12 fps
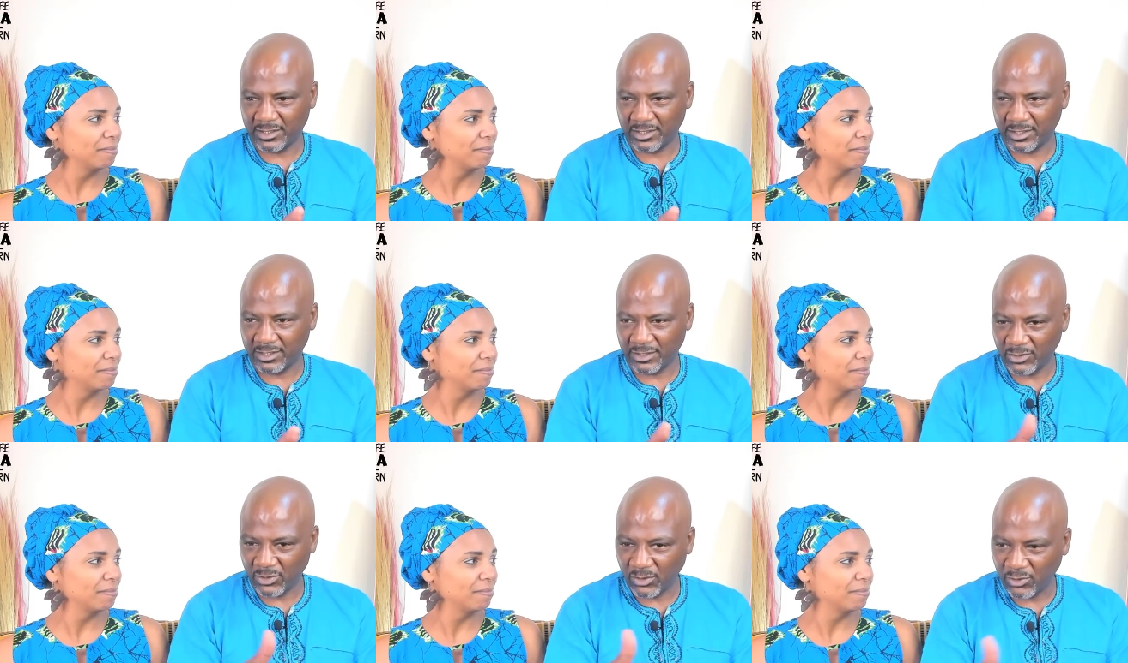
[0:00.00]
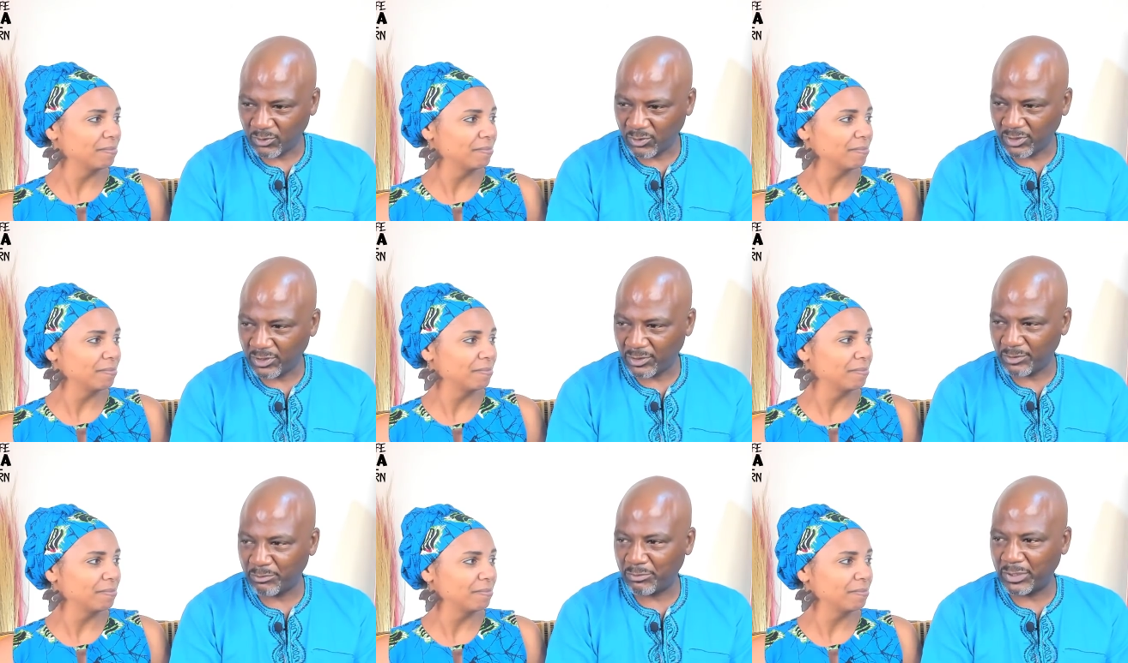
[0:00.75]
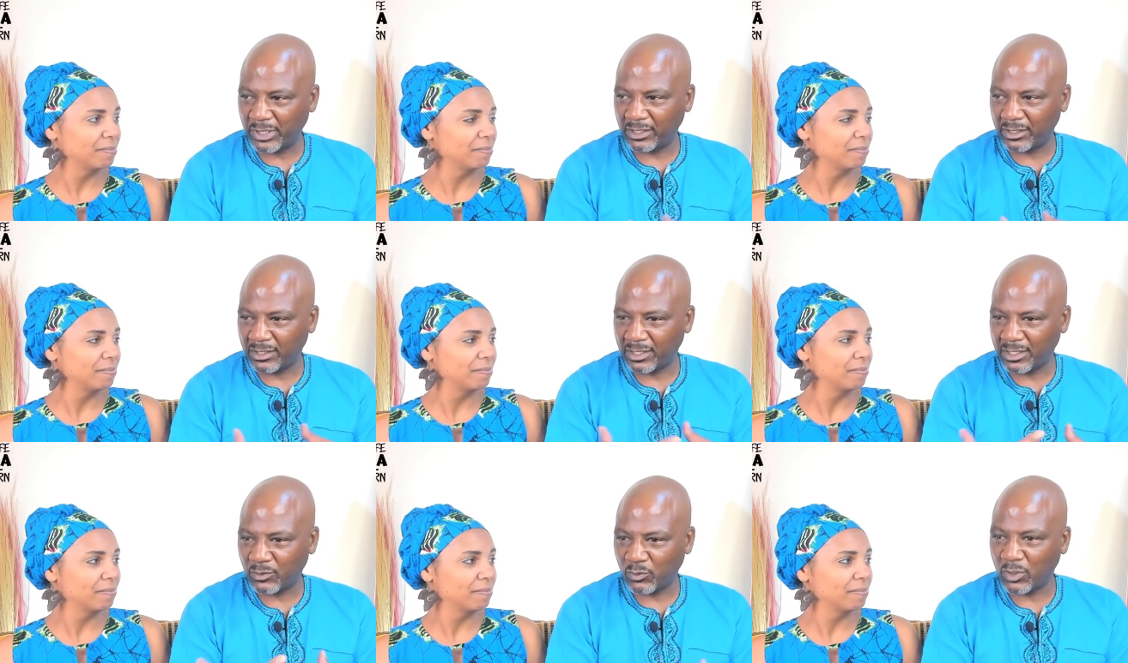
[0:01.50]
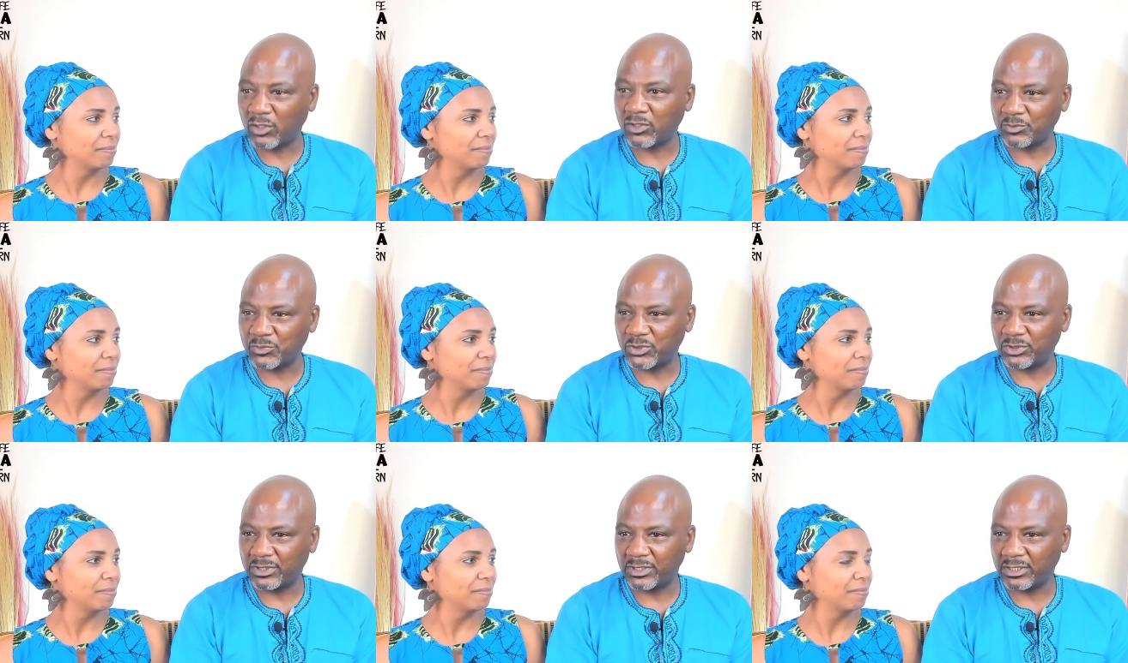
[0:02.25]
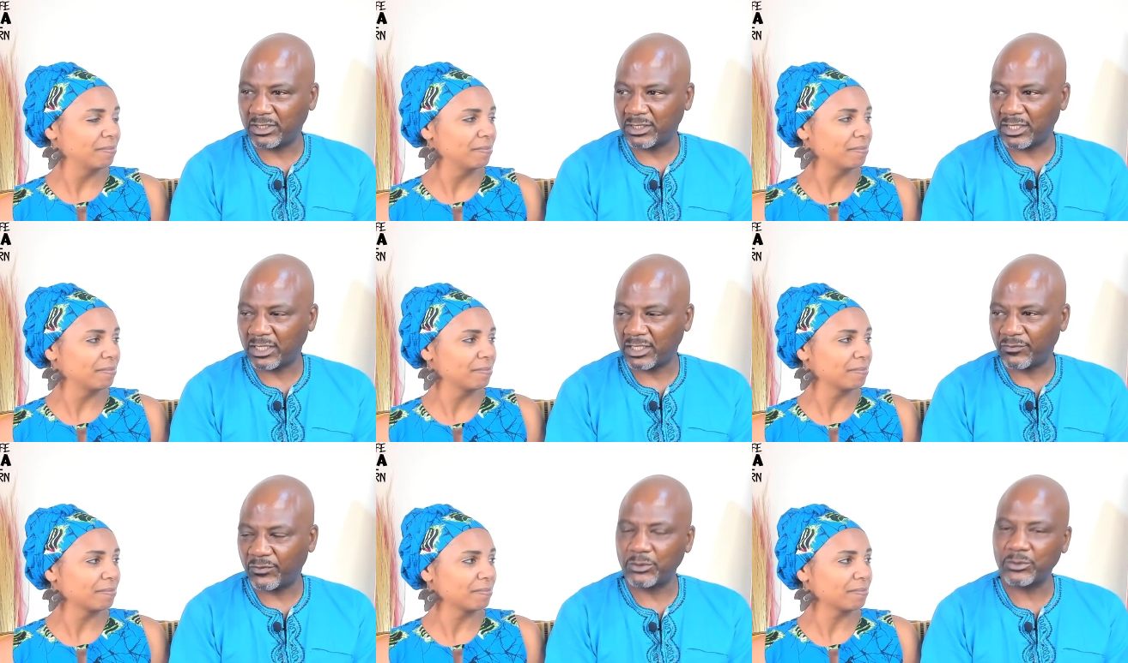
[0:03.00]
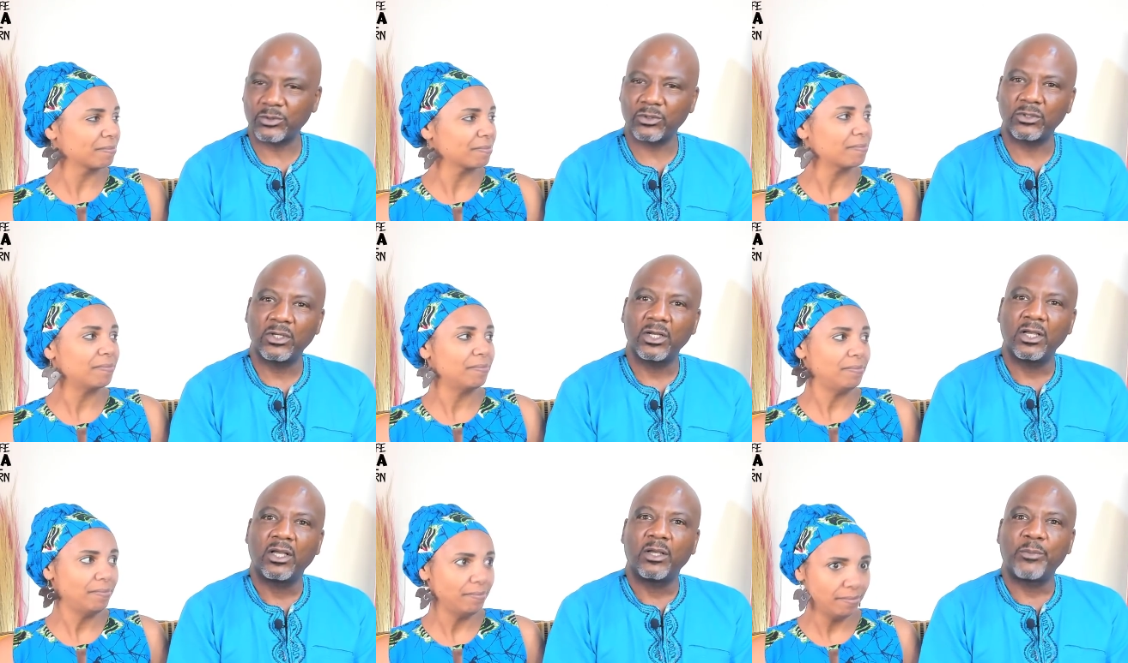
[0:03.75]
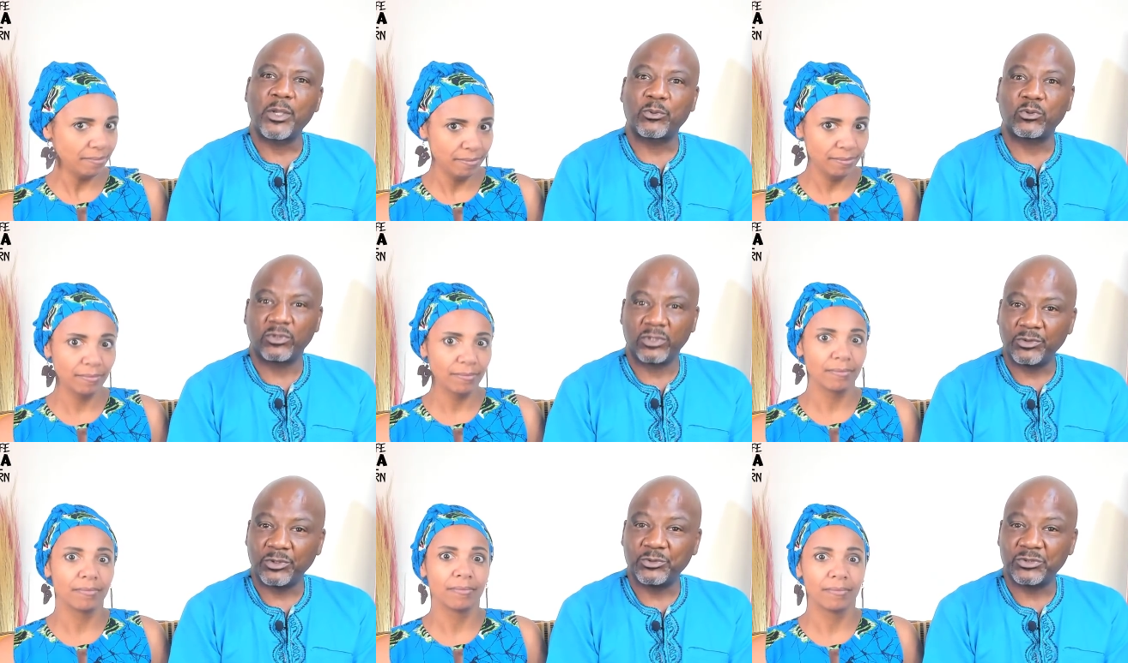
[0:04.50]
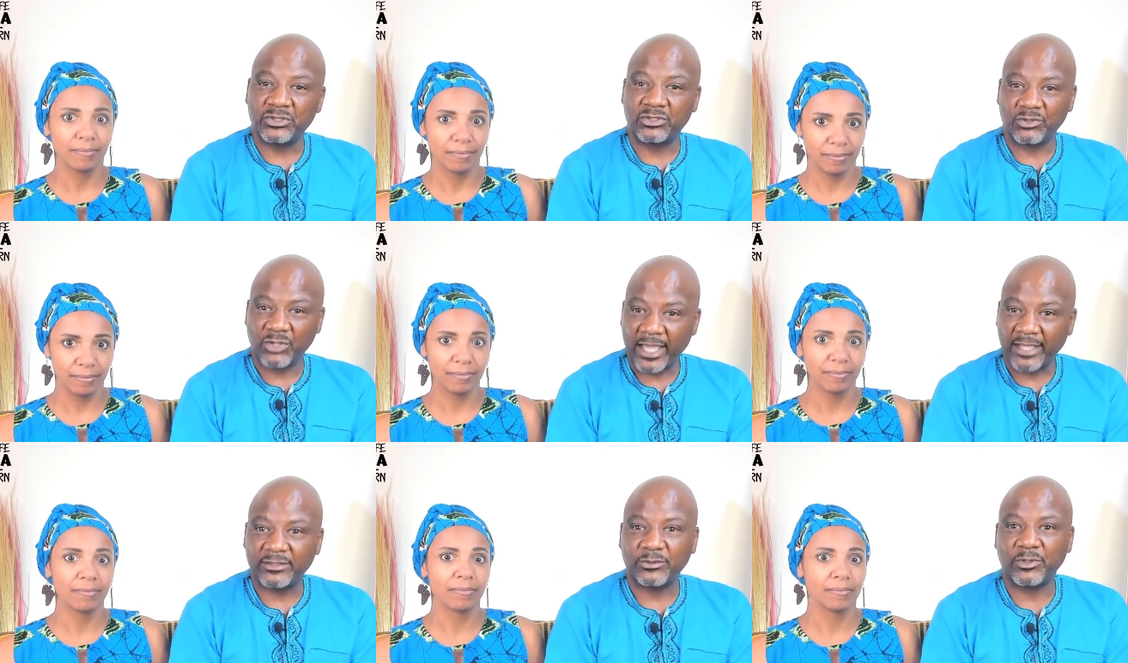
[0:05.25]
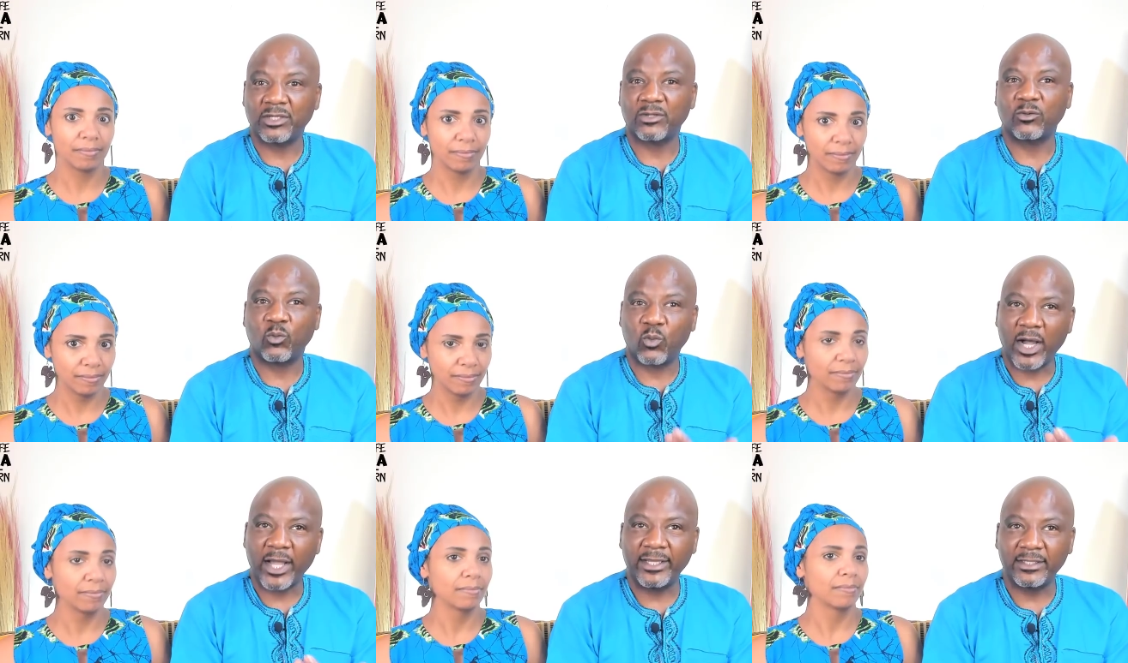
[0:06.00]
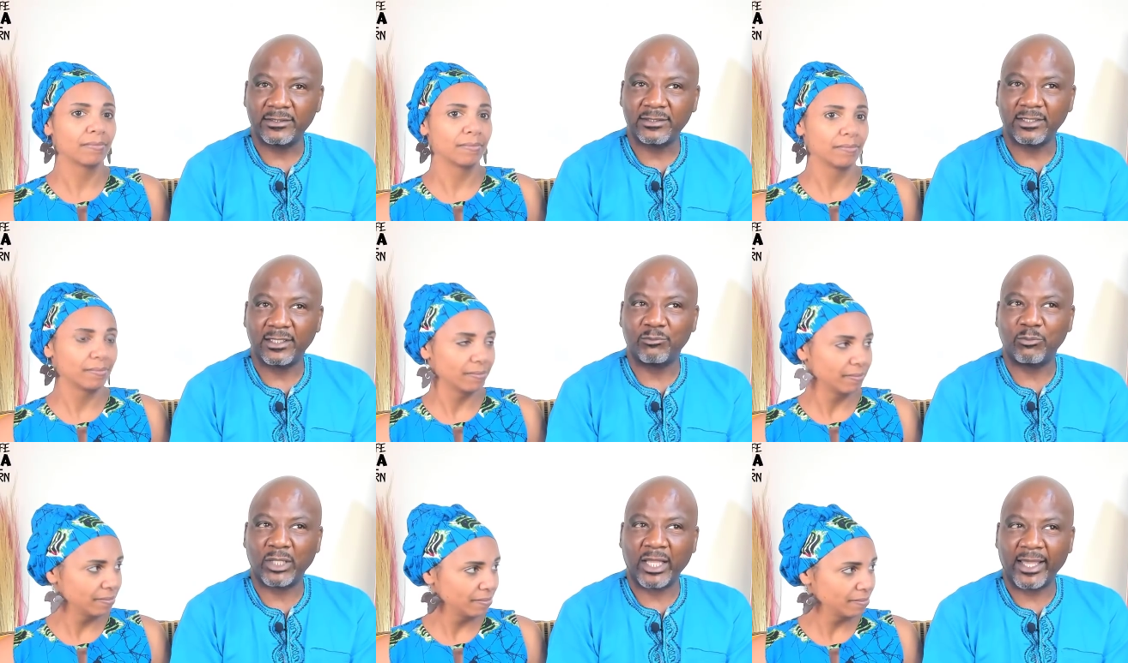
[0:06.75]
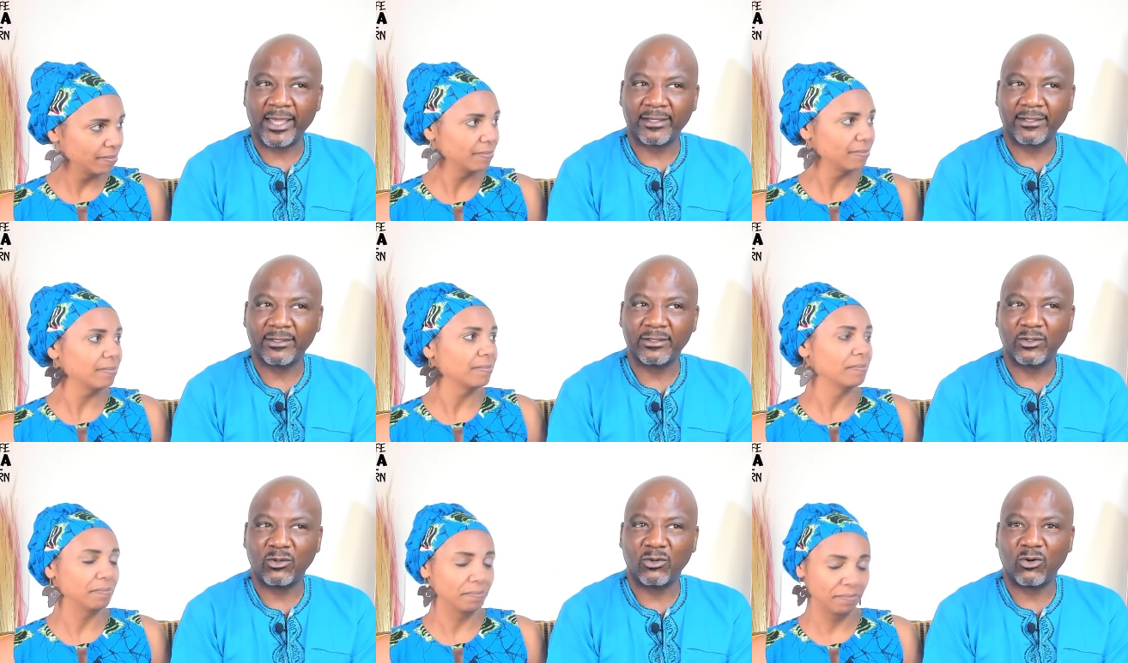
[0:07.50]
Speaker 1: you know being uh, welcome to the uh, funeral, people it, it, was you had to wear white and black mm-hmm.